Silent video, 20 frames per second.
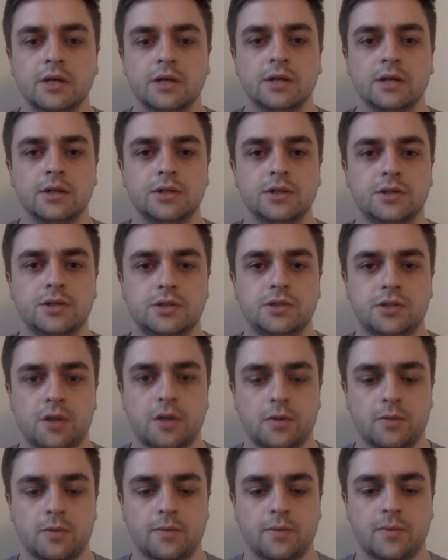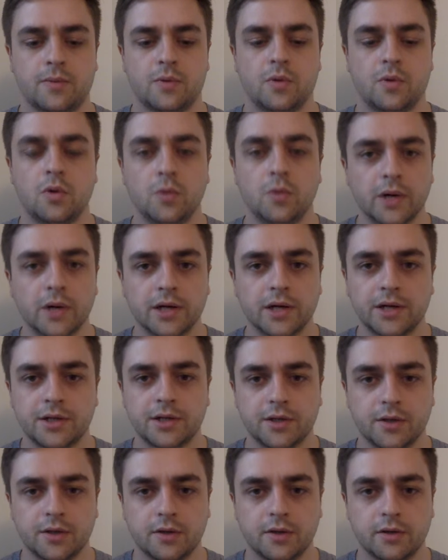so all we're going
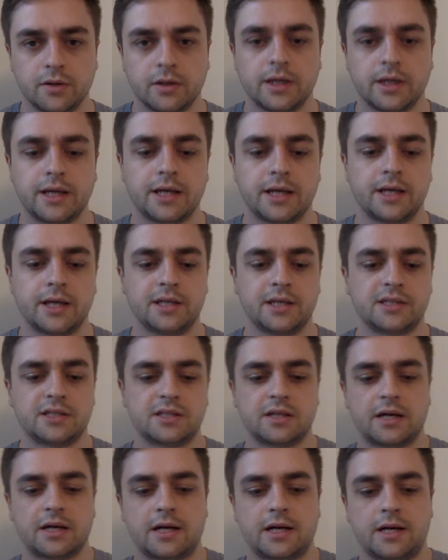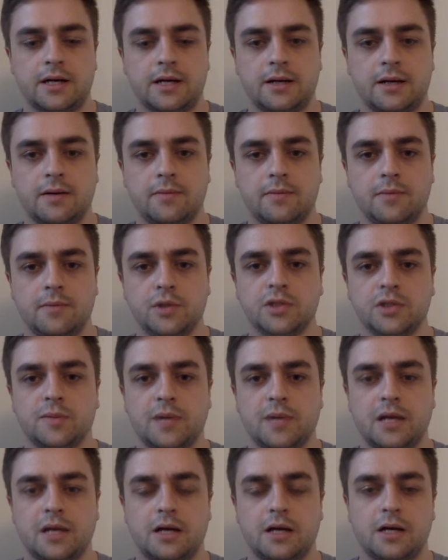to do is
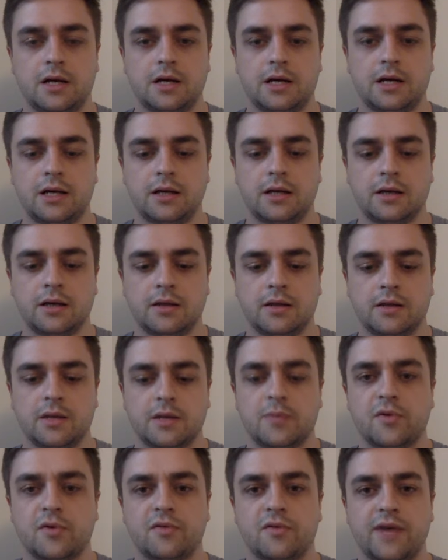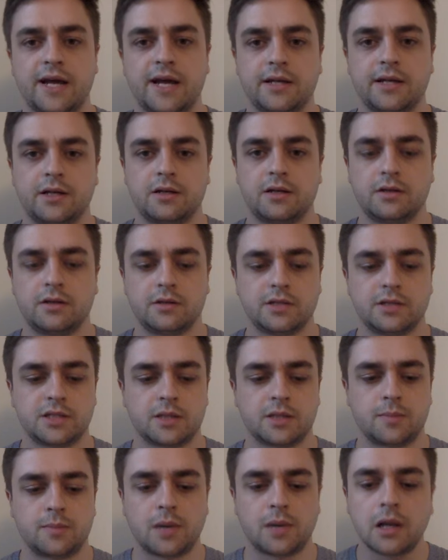multiply number of adder
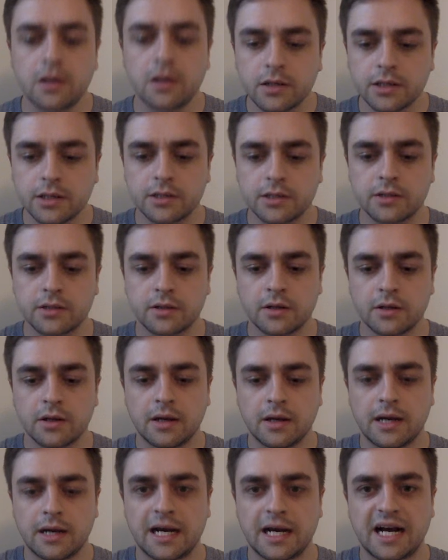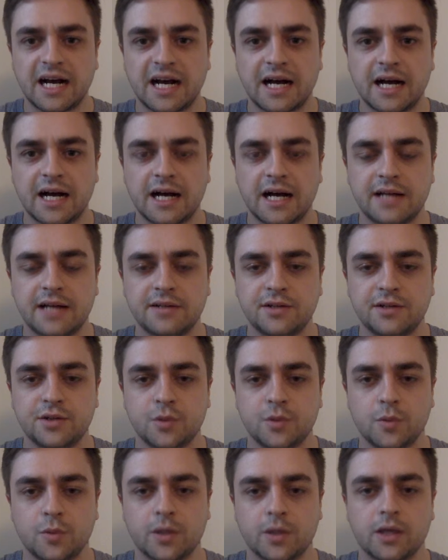supplied, and
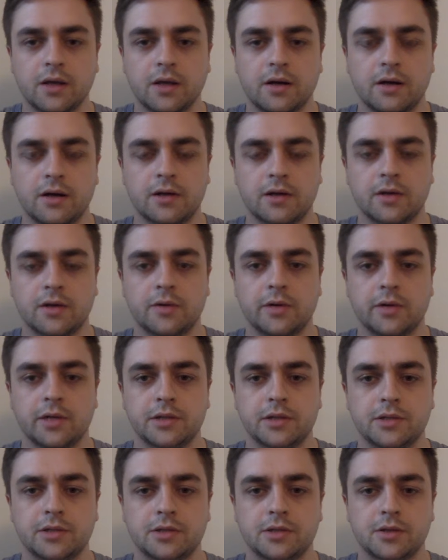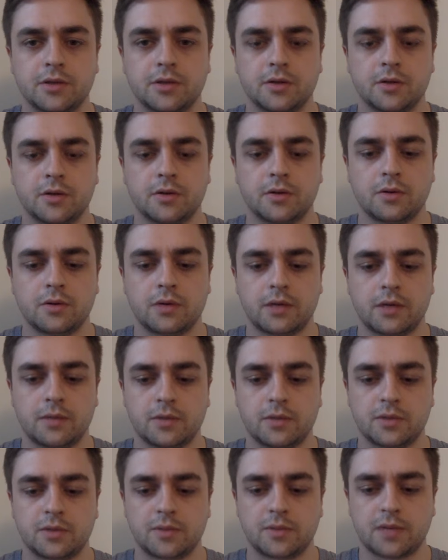we are going to
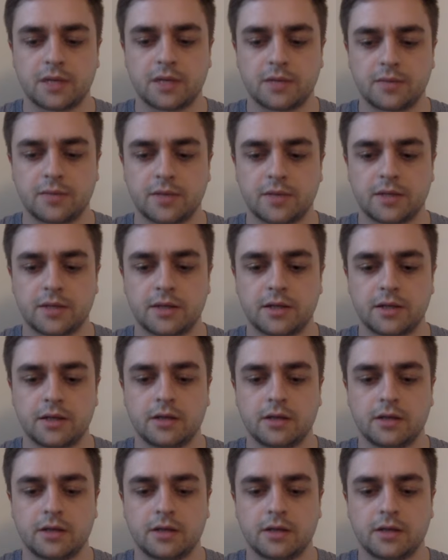multiply it by